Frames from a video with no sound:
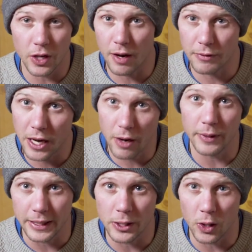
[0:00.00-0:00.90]
that I've
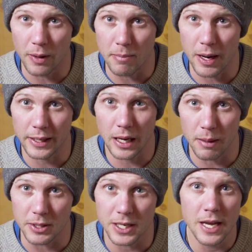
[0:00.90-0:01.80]
currently got in my
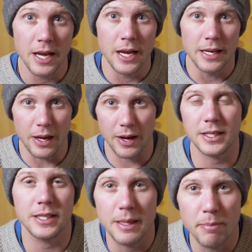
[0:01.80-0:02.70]
cupboard. Now,
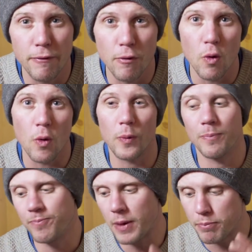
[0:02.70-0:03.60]
as I said before,
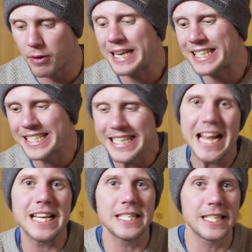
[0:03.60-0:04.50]
brands
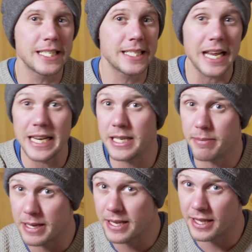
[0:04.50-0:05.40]
tend to
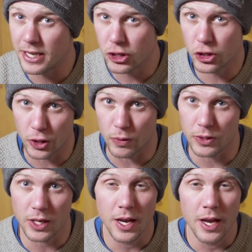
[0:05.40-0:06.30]
send me these
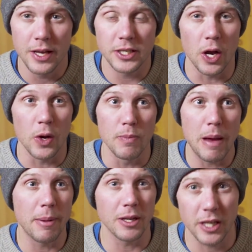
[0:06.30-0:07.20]
shoes. So
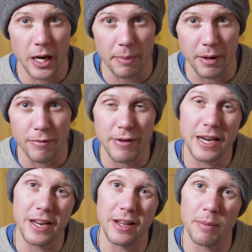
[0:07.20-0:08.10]
maybe I'll turn up at an
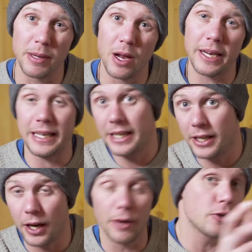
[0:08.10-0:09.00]
event and they'll be like,
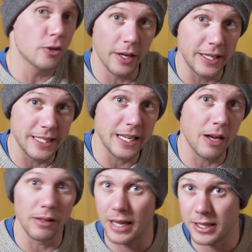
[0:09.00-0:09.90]
here you go, try these
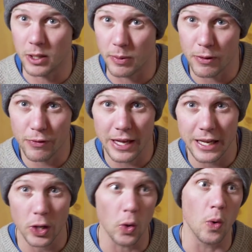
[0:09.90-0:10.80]
out, let us know what you
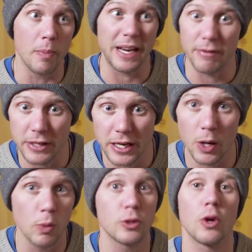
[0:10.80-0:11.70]
think, or make a
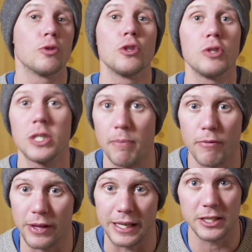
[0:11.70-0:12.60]
video, or do
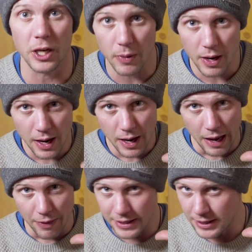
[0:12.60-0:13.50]
something. So
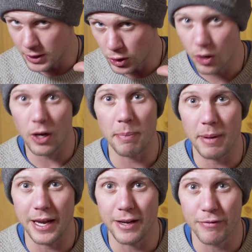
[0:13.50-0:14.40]
this is not a
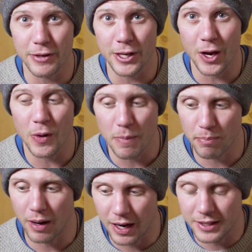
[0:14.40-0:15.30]
paid video,
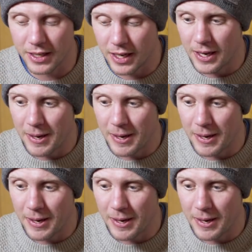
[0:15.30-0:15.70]
but